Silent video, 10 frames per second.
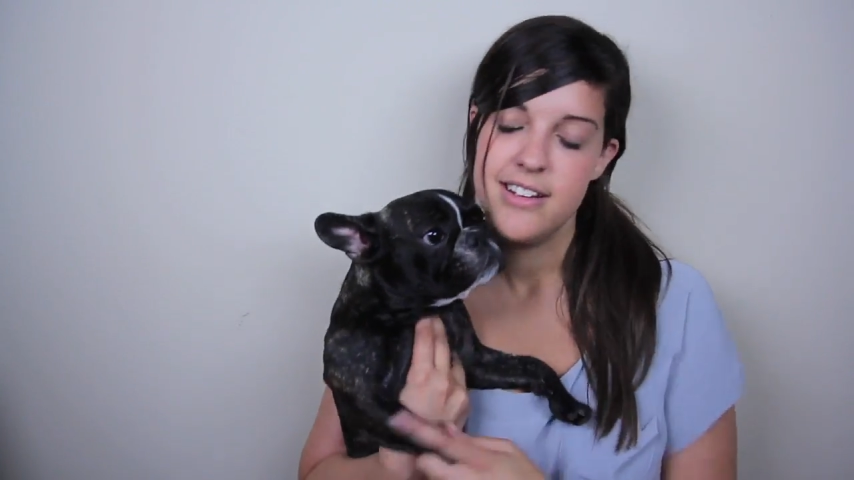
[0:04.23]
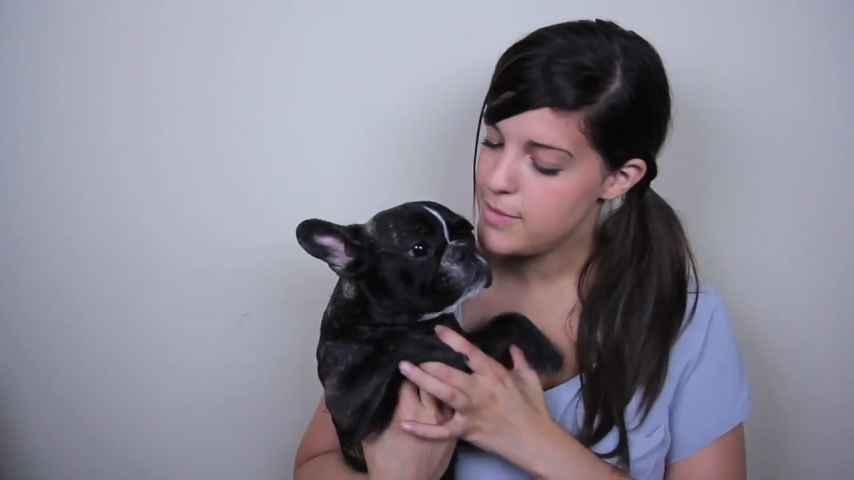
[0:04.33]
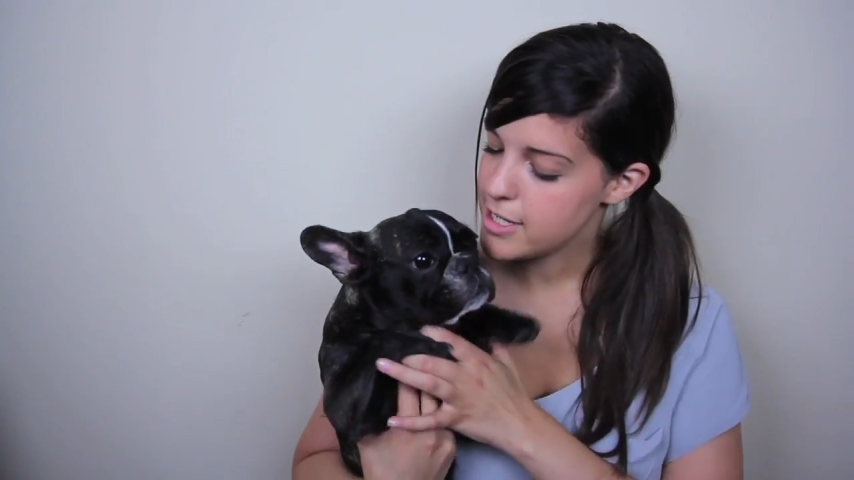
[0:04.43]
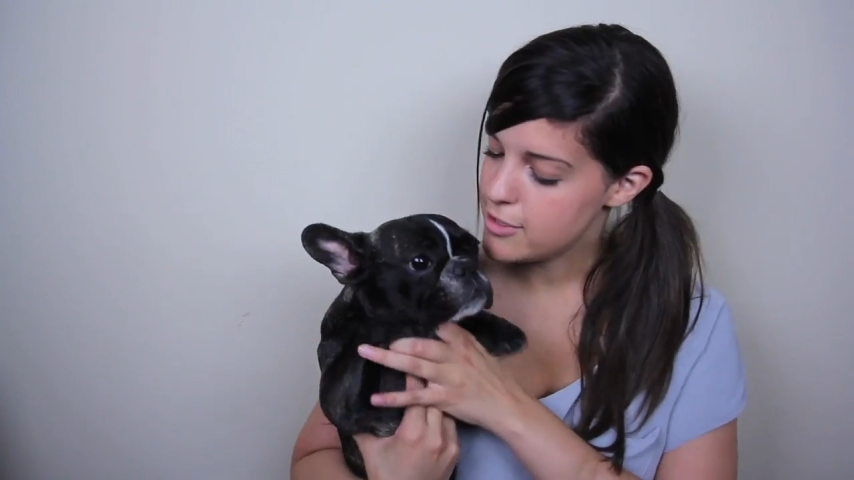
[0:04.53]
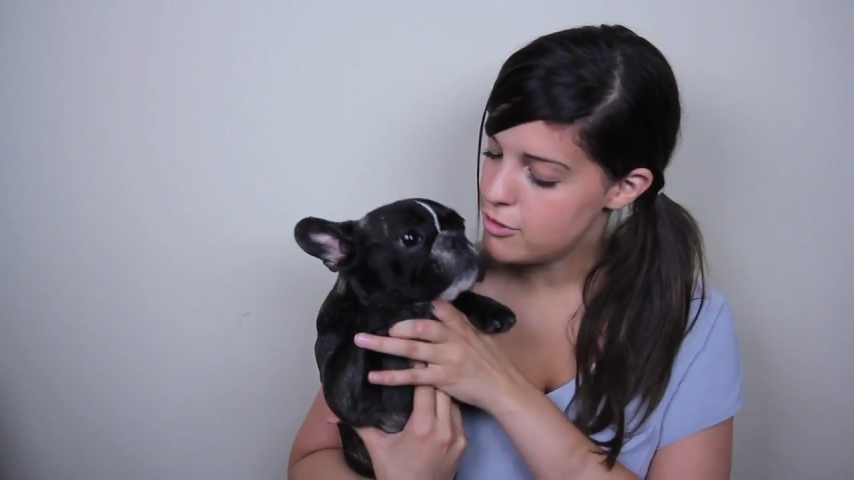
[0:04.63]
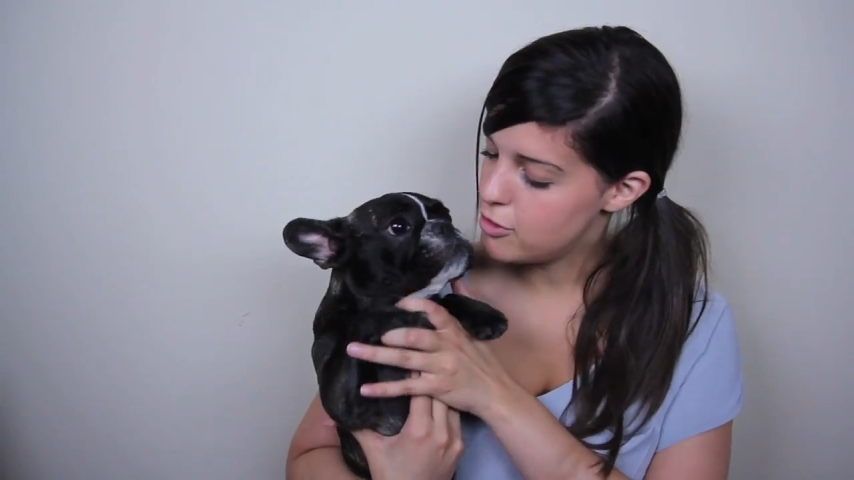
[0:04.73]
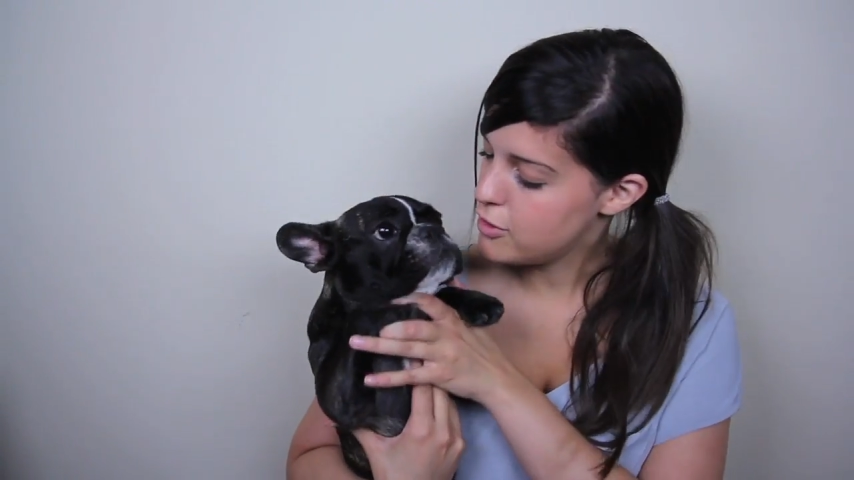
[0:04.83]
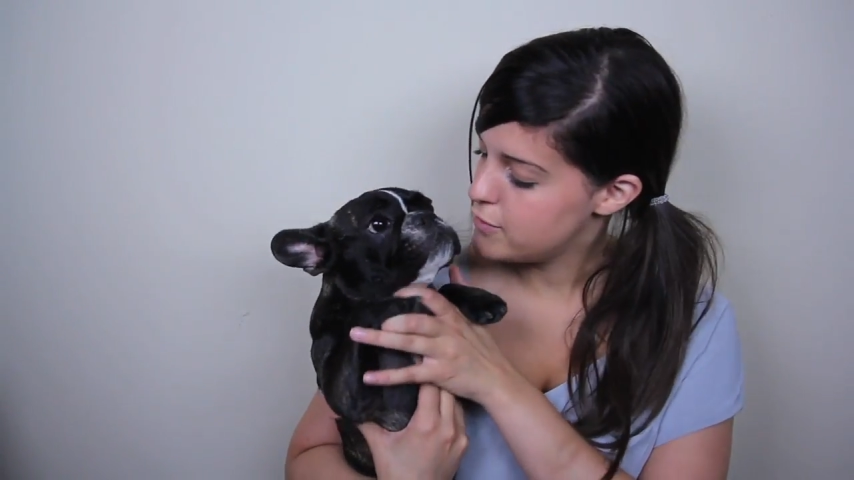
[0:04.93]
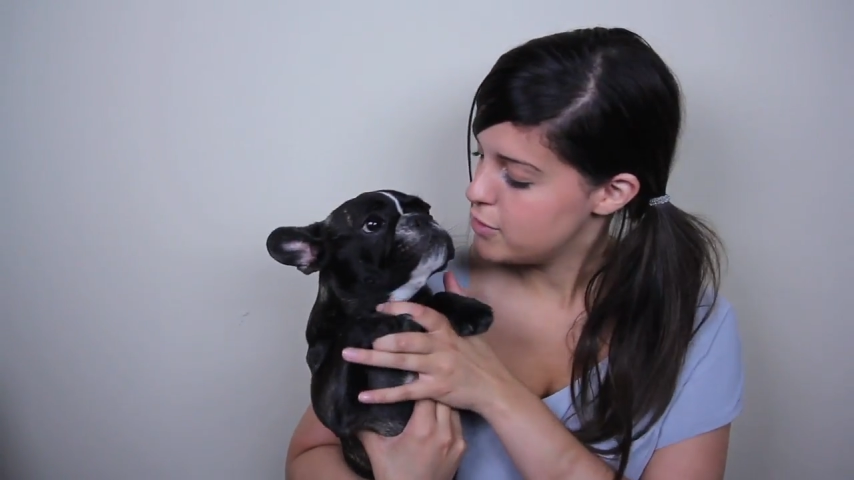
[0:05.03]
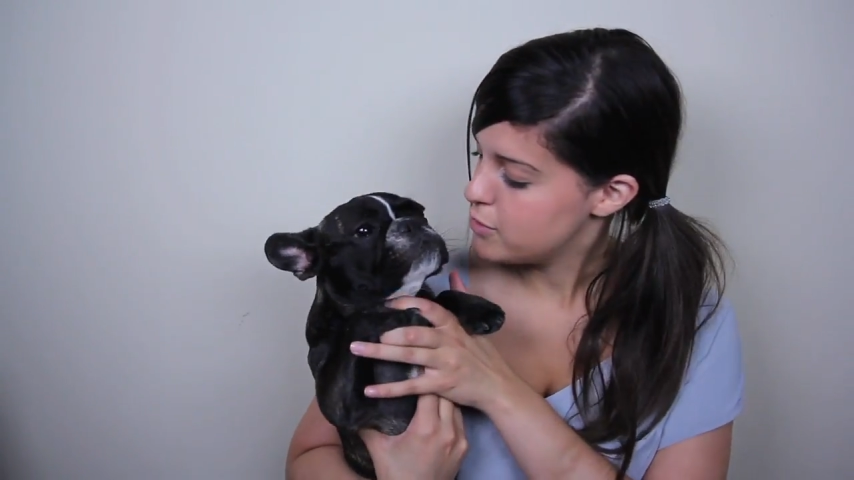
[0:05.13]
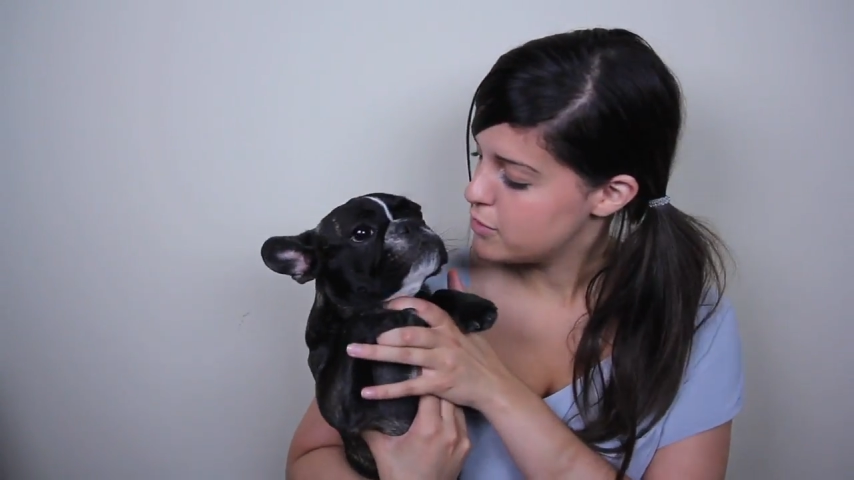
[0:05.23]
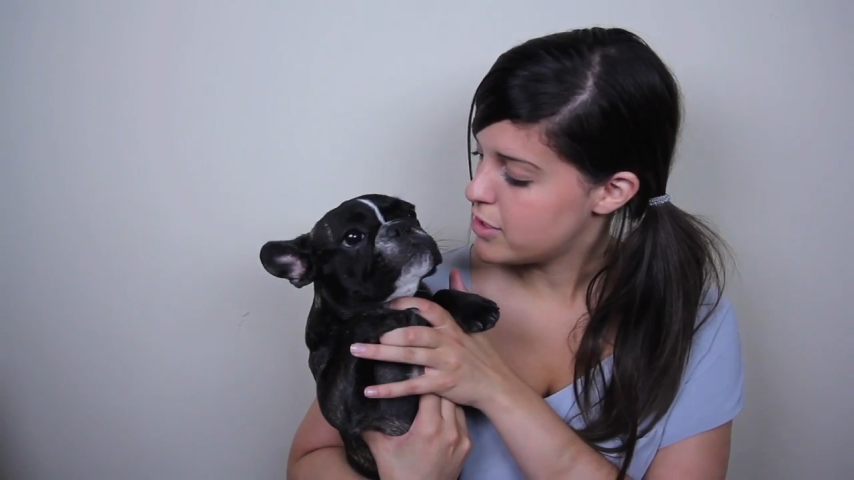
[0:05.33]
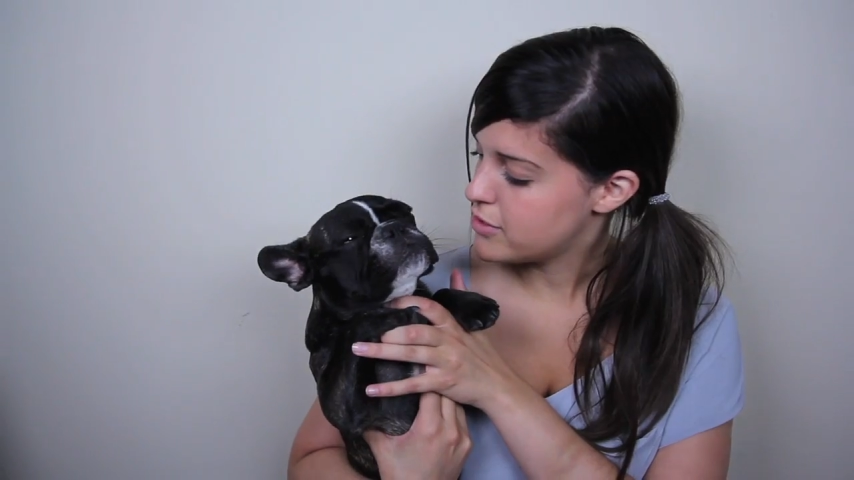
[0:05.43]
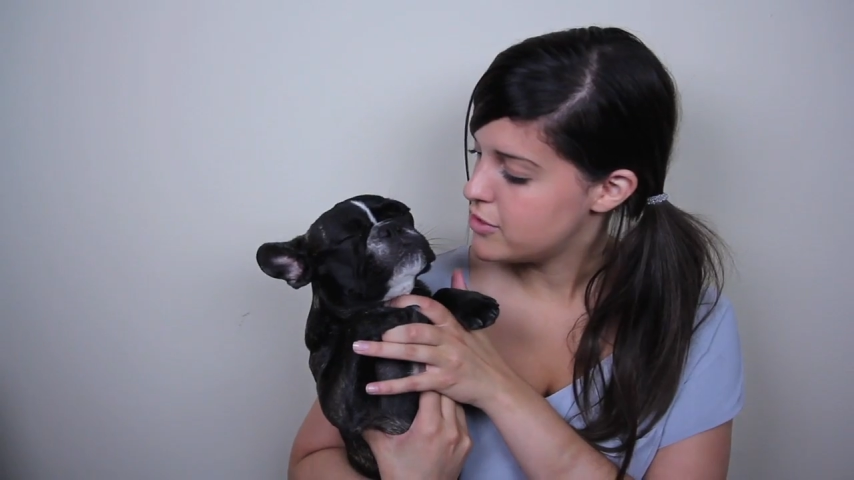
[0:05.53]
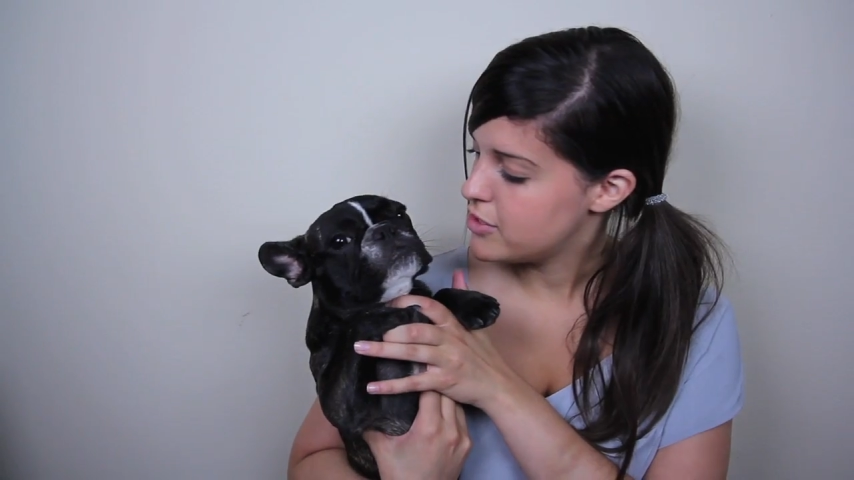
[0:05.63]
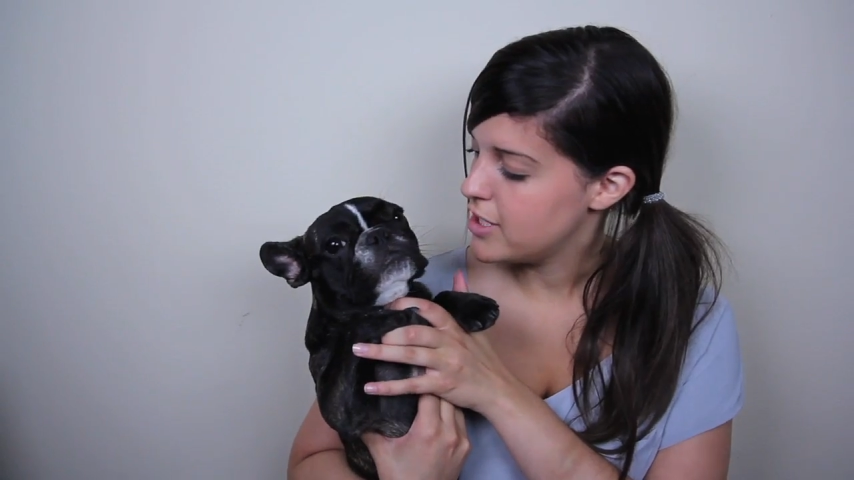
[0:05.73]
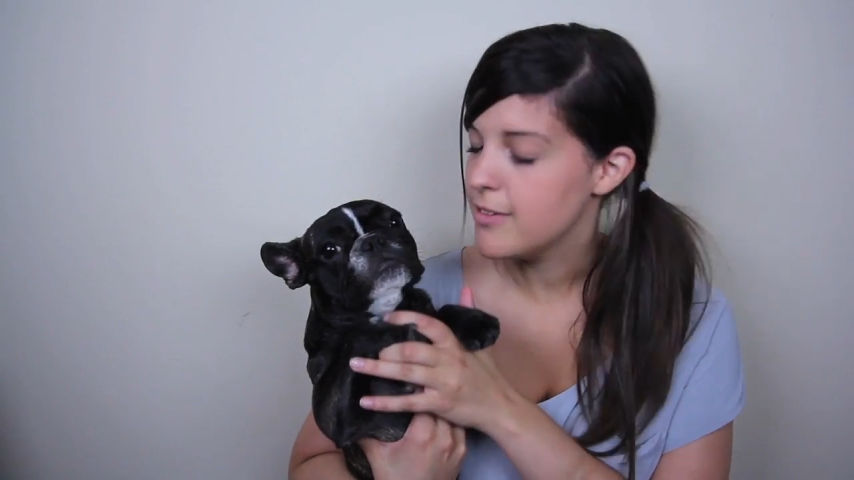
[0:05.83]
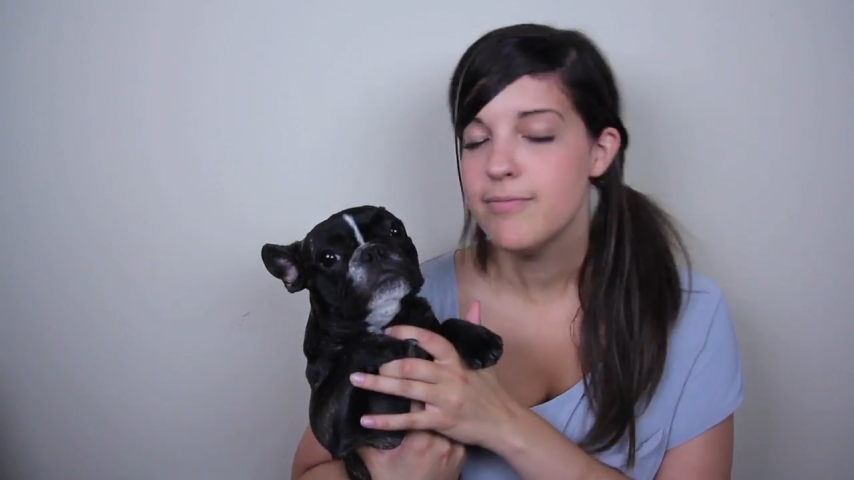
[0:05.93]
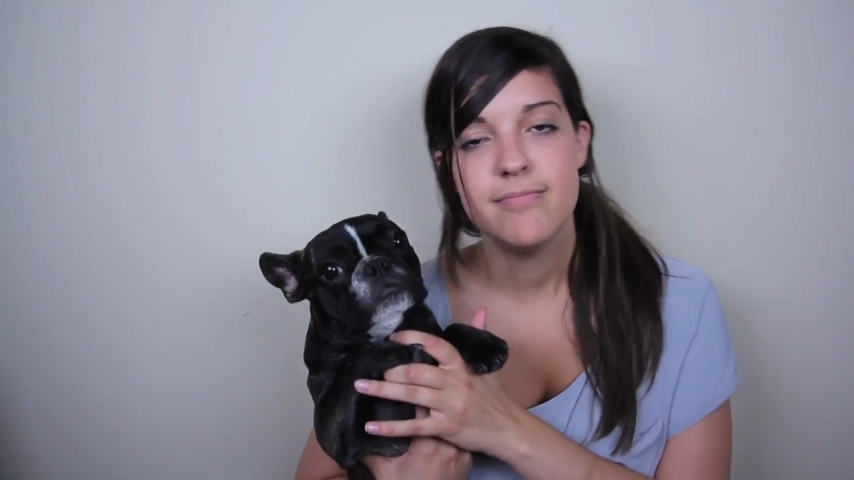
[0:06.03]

Meghan loves you, doesn't she?